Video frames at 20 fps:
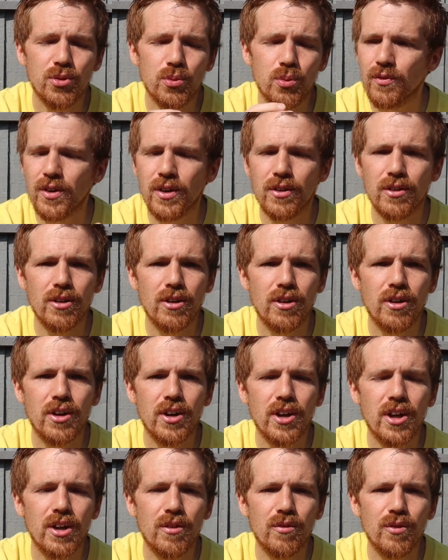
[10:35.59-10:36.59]
So we found
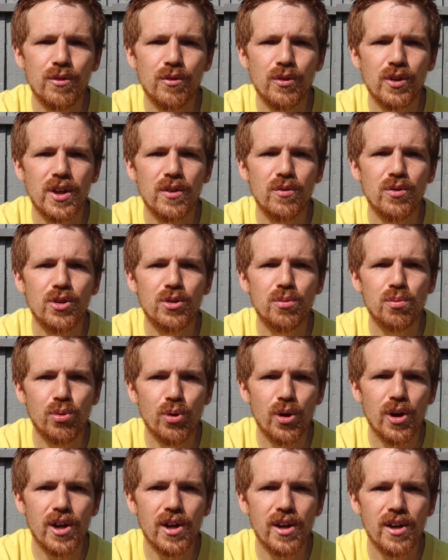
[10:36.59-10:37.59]
online a lovely forgiveness
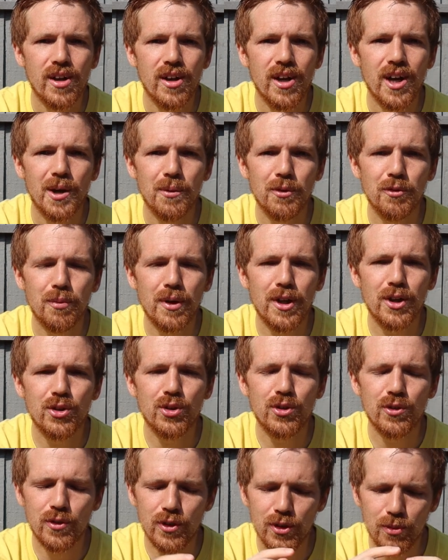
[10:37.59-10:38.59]
prayer and we've made
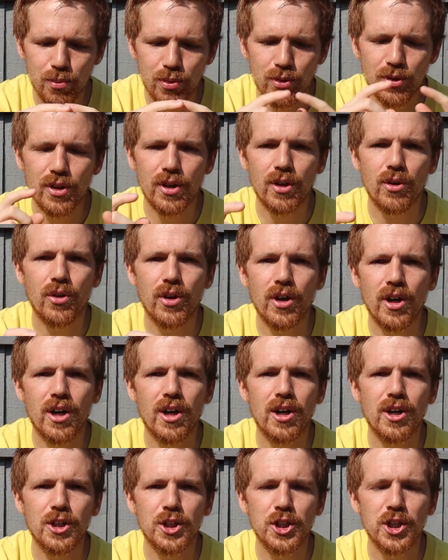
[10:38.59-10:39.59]
use of it, putting it on a
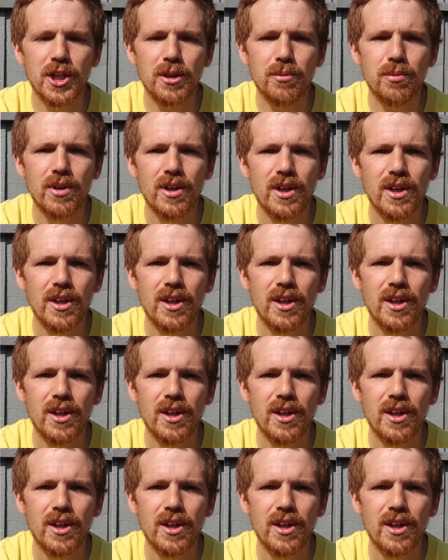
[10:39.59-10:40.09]
heart shape